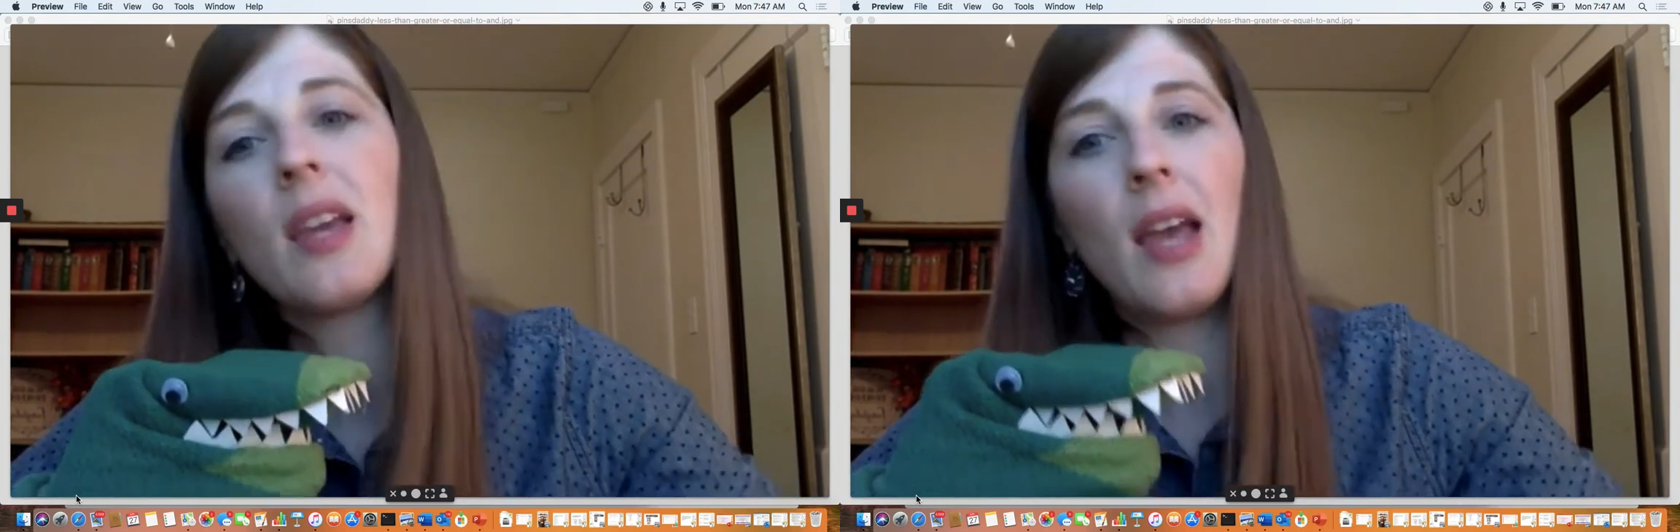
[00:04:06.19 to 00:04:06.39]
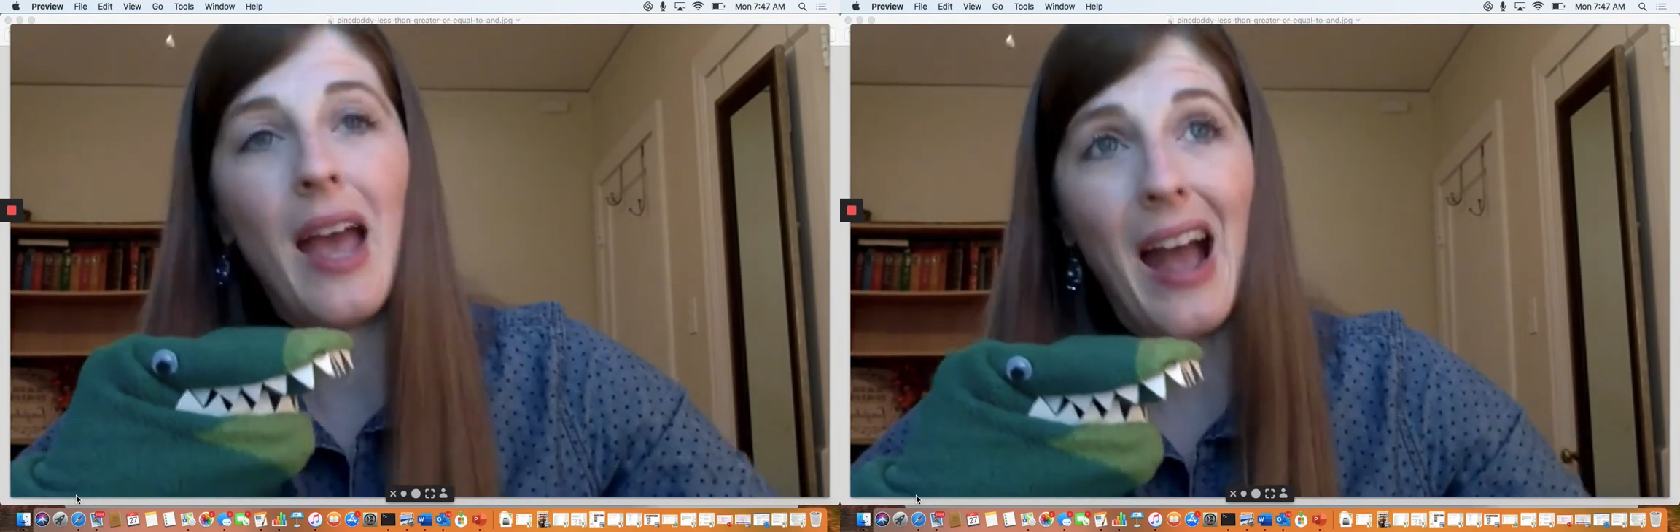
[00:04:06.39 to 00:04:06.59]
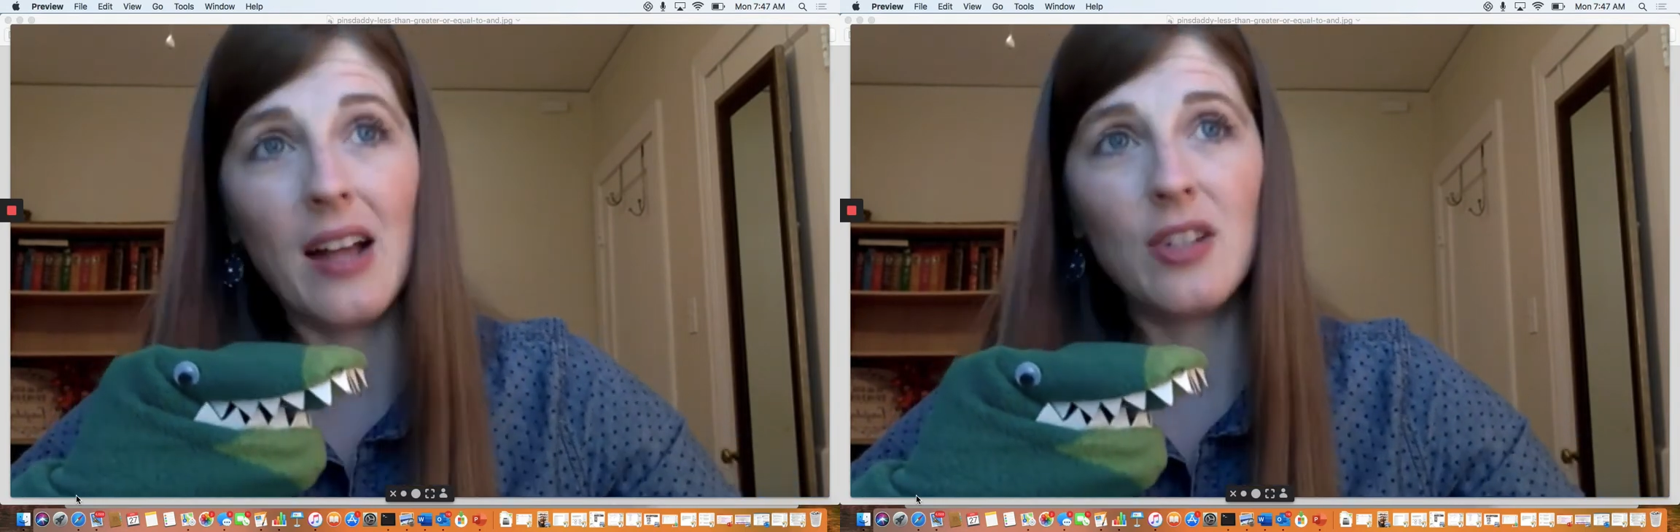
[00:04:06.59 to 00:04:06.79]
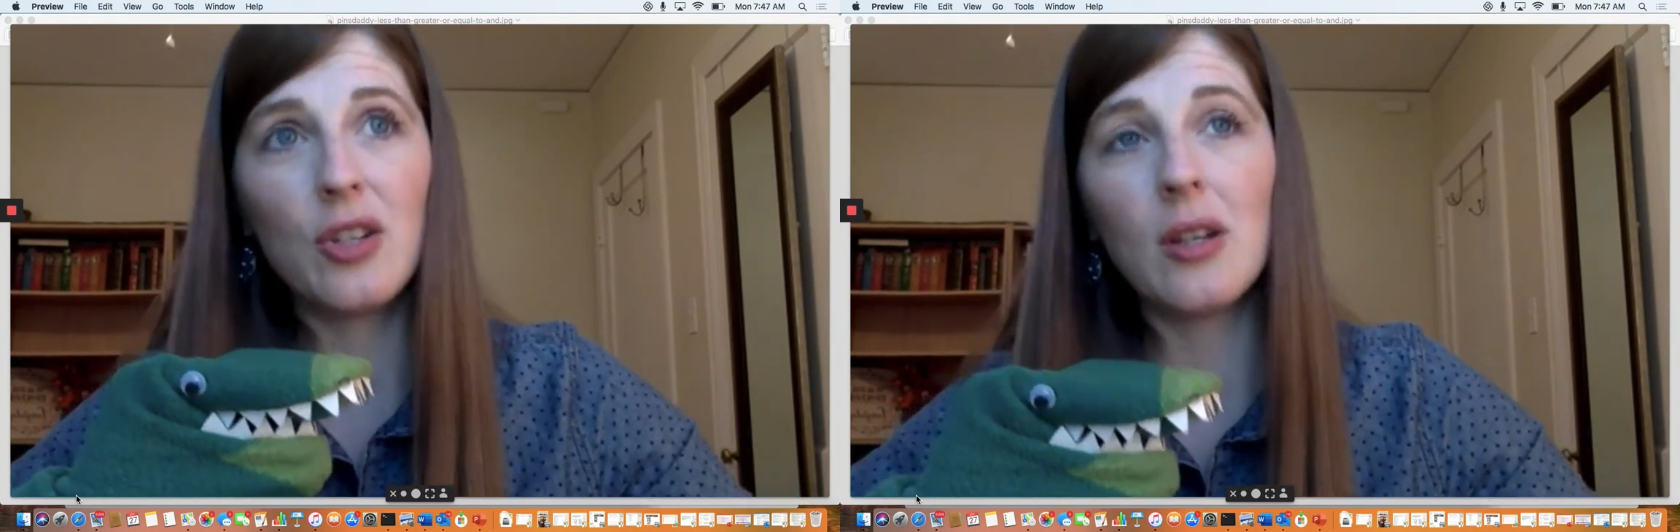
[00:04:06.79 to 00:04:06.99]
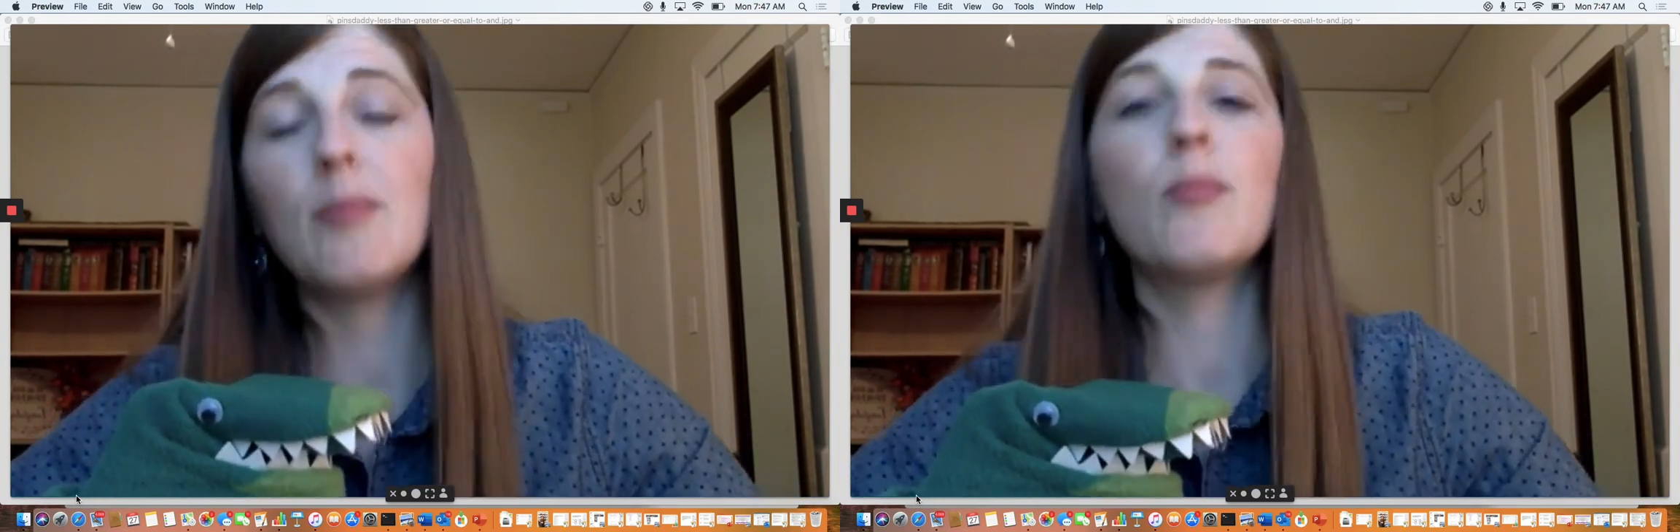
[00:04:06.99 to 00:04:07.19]
actually,
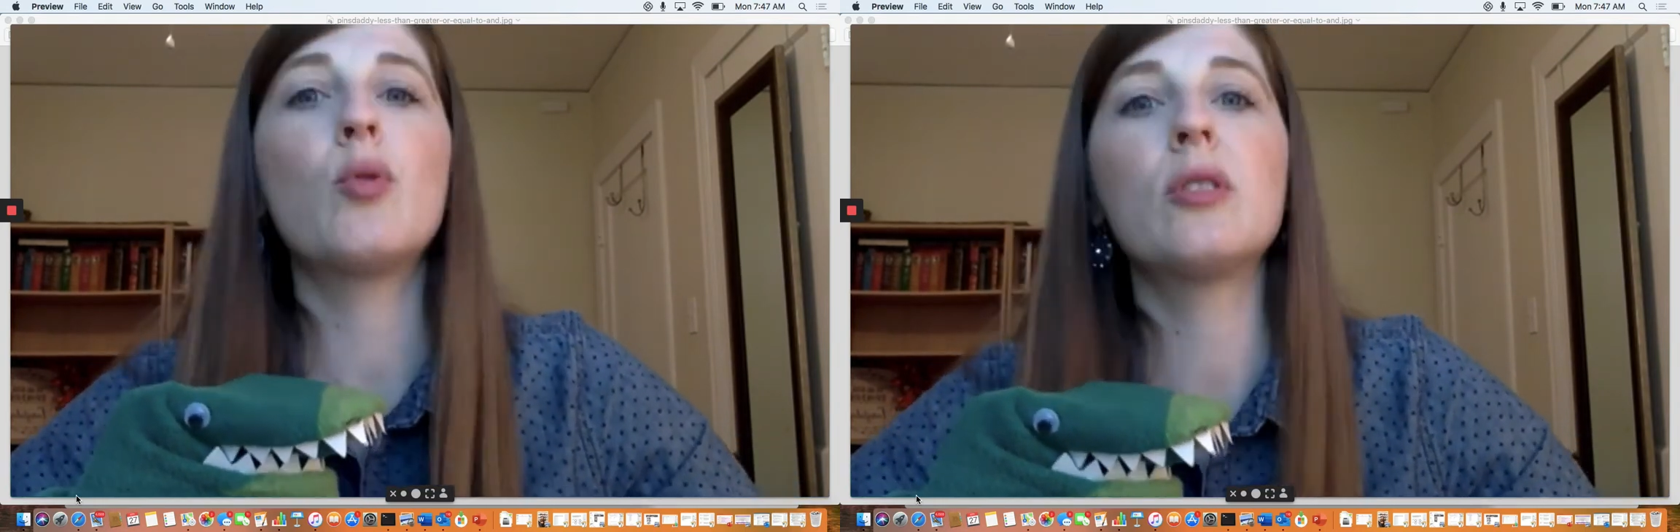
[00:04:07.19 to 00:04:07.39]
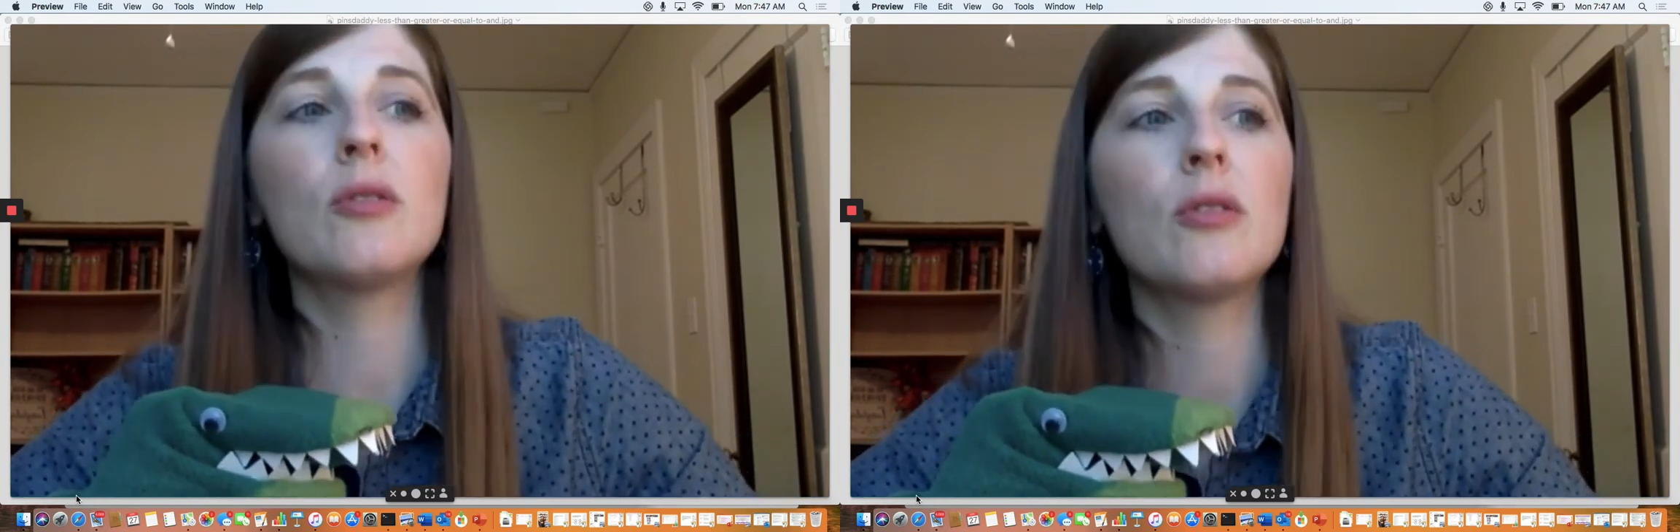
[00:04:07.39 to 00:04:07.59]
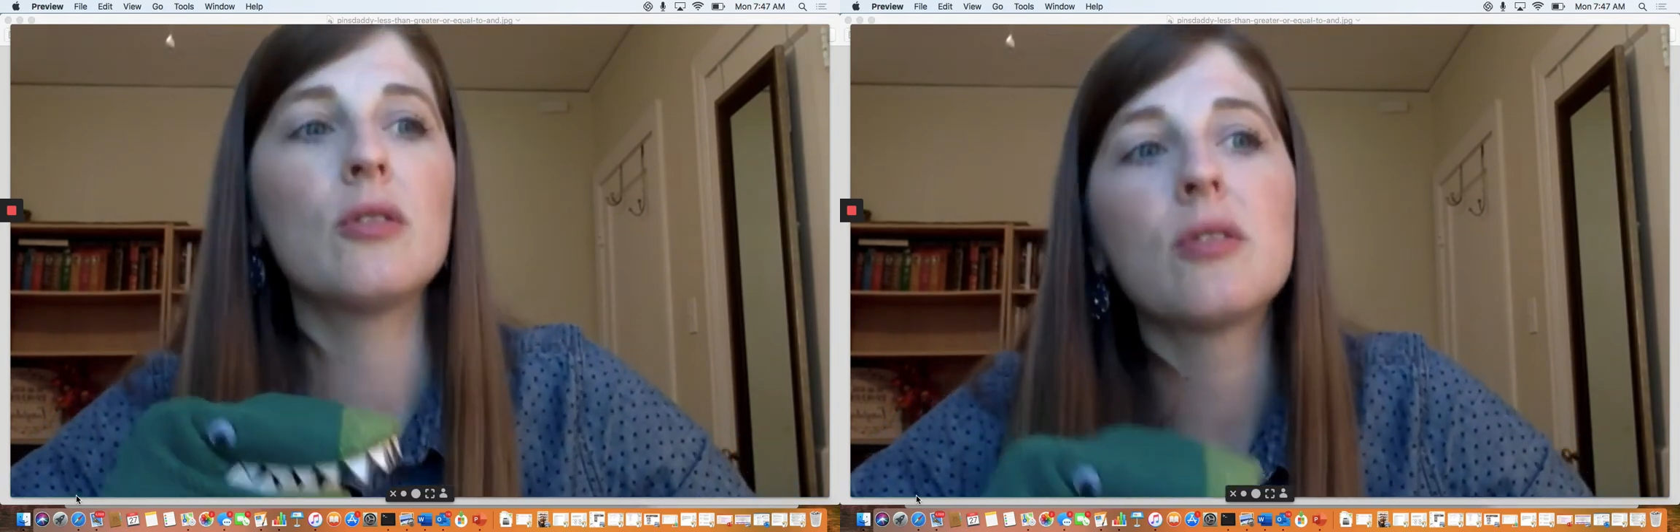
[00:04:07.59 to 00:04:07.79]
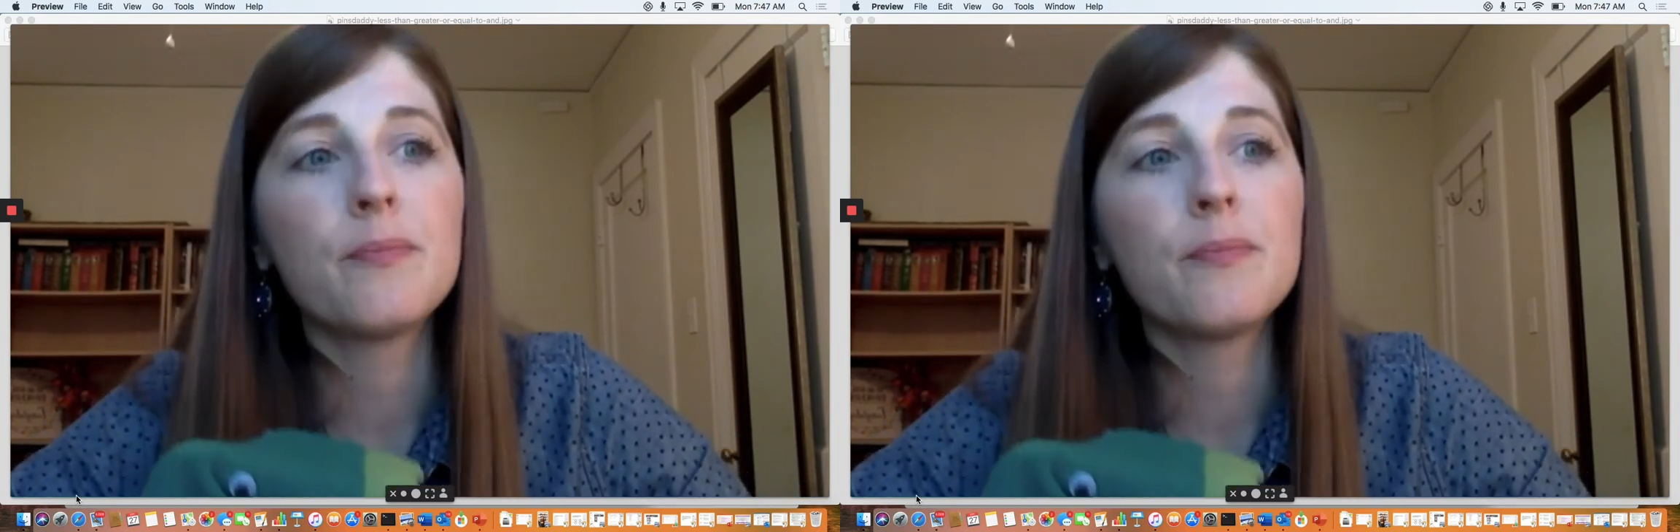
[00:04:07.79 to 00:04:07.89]
boys and girls,